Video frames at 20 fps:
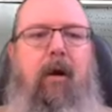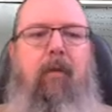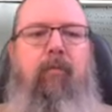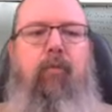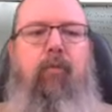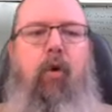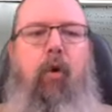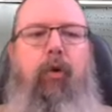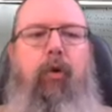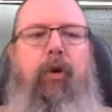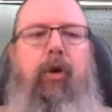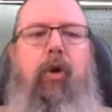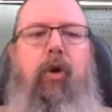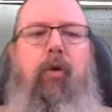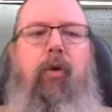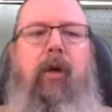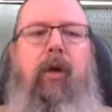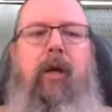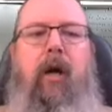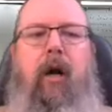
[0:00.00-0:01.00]

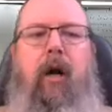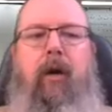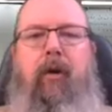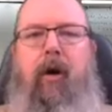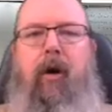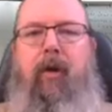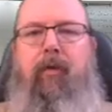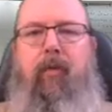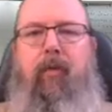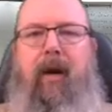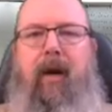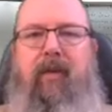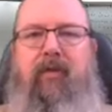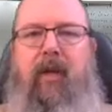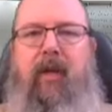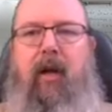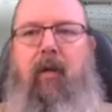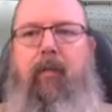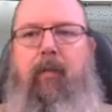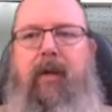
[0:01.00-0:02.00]
Procuring unauthorized
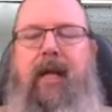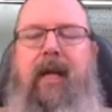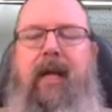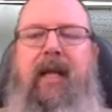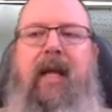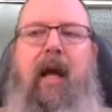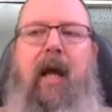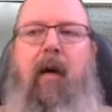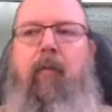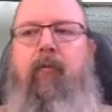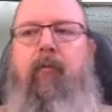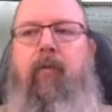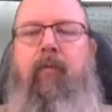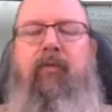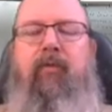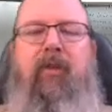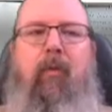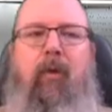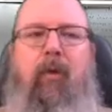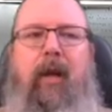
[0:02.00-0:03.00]
help, getting help from
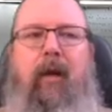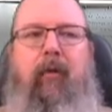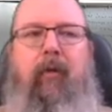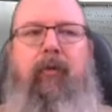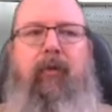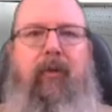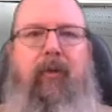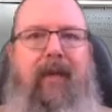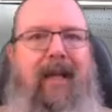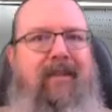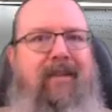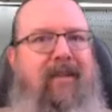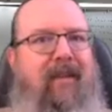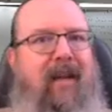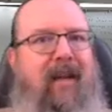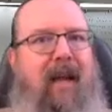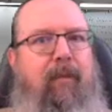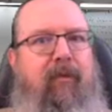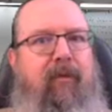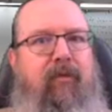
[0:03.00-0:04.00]
someone else, that's a
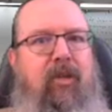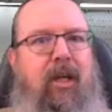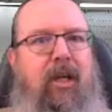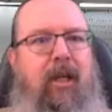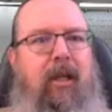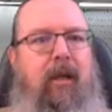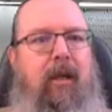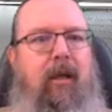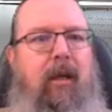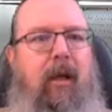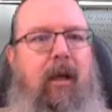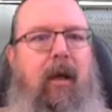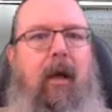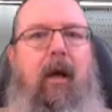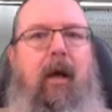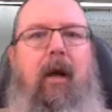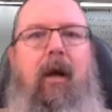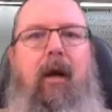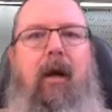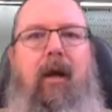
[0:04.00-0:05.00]
type of cheating
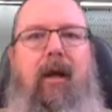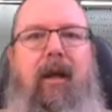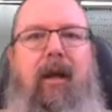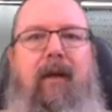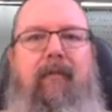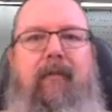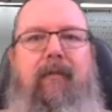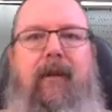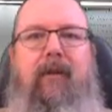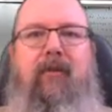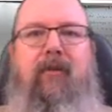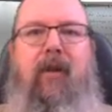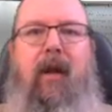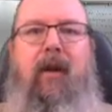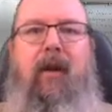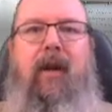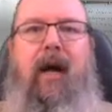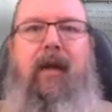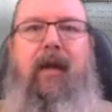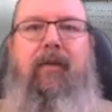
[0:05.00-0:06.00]
if it's
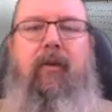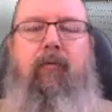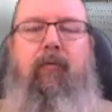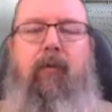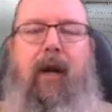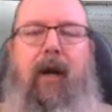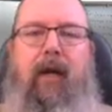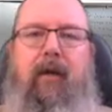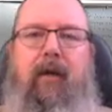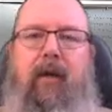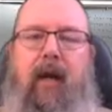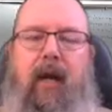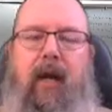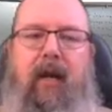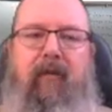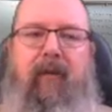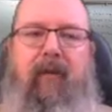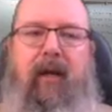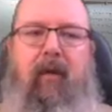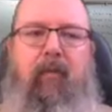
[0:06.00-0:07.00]
not the right kind
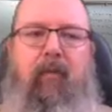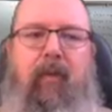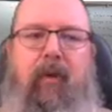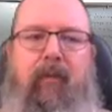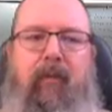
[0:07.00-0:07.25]
of help.